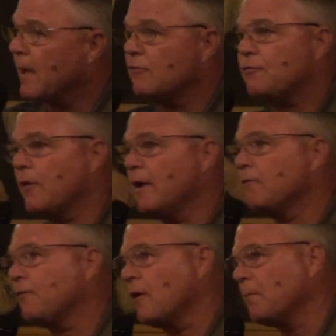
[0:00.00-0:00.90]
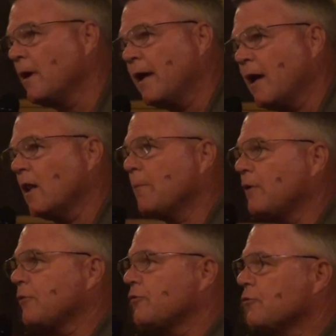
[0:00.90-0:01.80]
best friend from
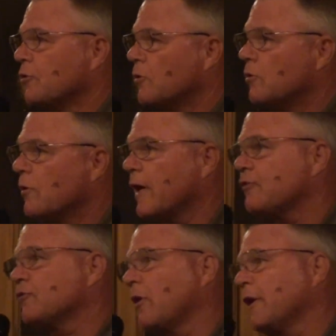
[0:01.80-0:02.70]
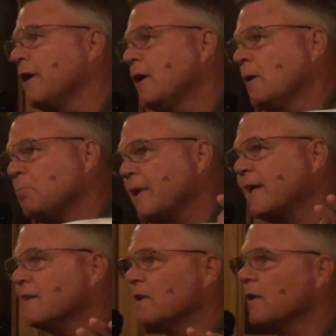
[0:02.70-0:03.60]
elementary school, who I started
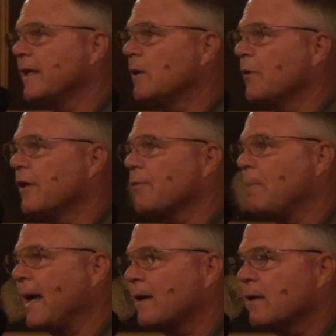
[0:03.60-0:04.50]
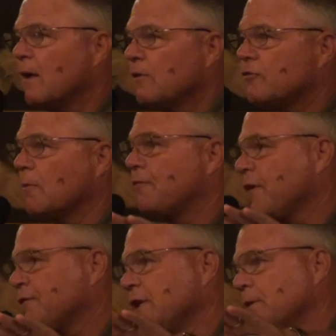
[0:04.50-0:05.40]
playing Little League with back some
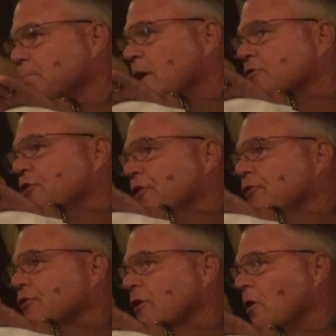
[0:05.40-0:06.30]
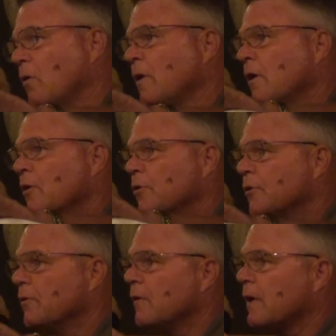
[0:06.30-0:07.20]
50 plus years ago,
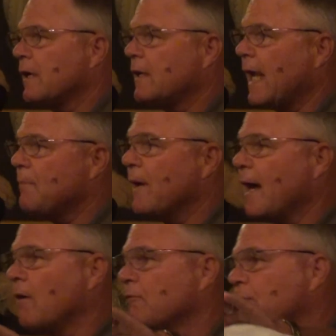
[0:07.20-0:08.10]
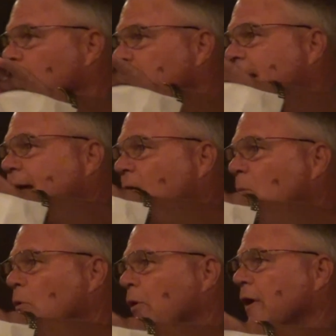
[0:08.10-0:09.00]
who came down from Lake
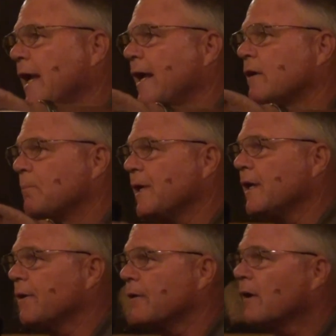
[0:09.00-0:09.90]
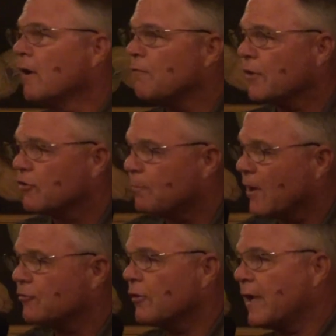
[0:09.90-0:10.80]
Allenor today to be here for this
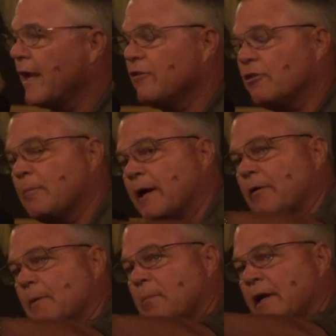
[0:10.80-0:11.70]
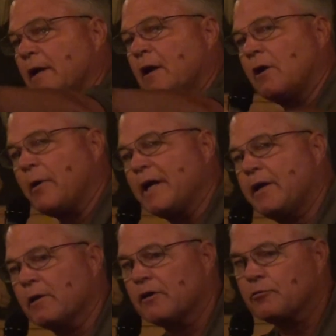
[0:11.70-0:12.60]
special occasion, my great buddy, Ray
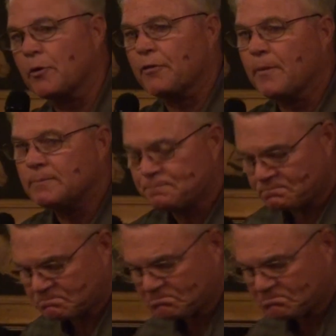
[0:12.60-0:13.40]
Killingsworth.